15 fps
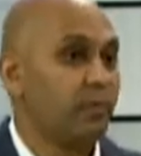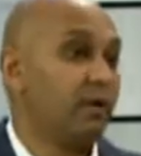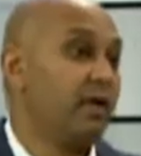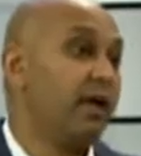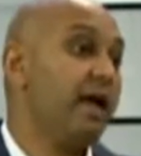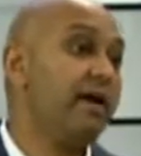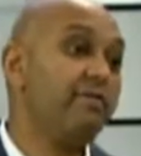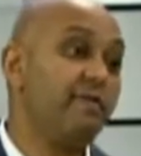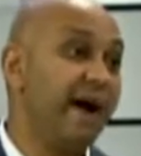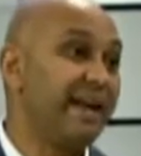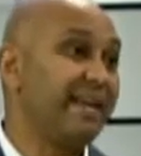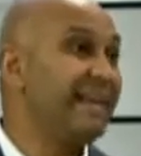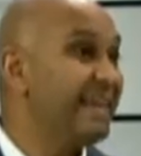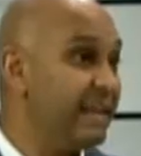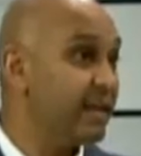if I
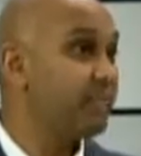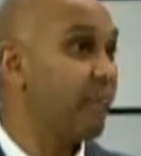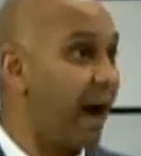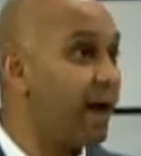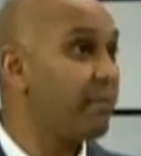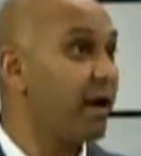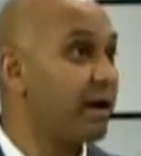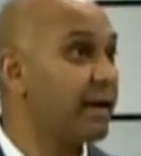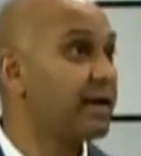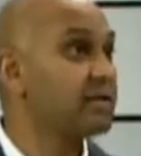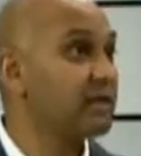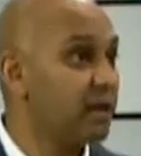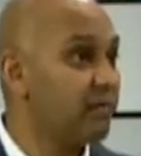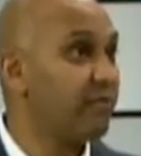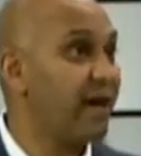needed my money as
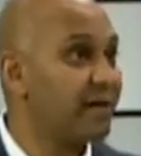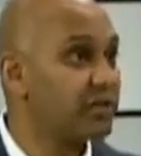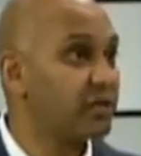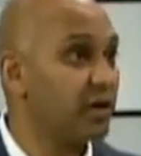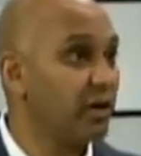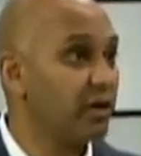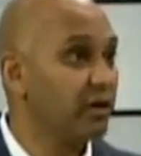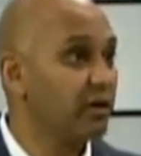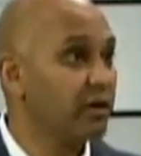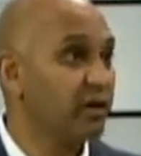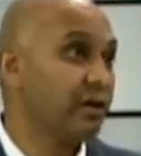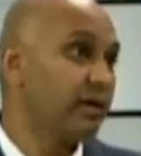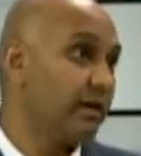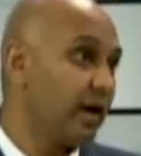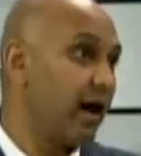an investor,
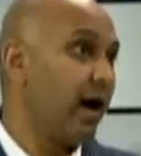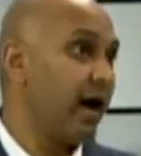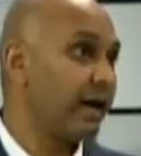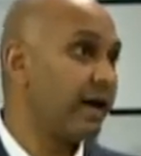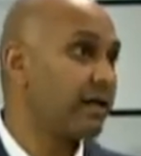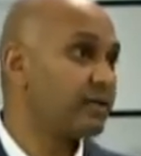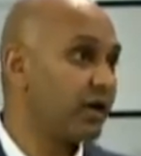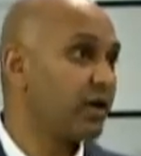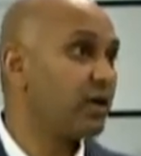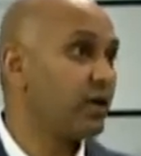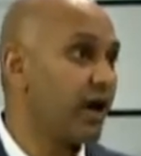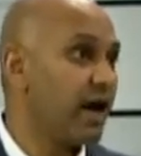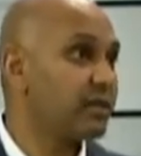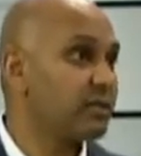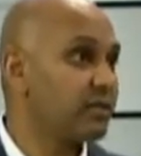I guess I could
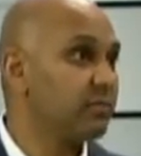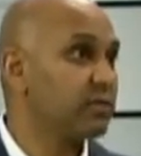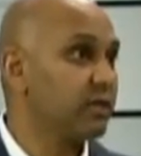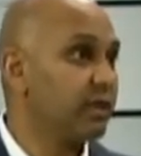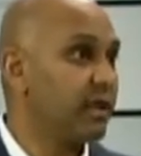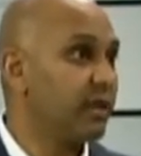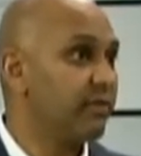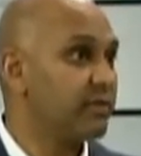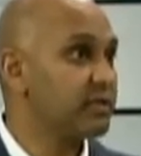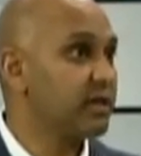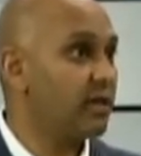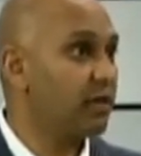ask them to leave and sell the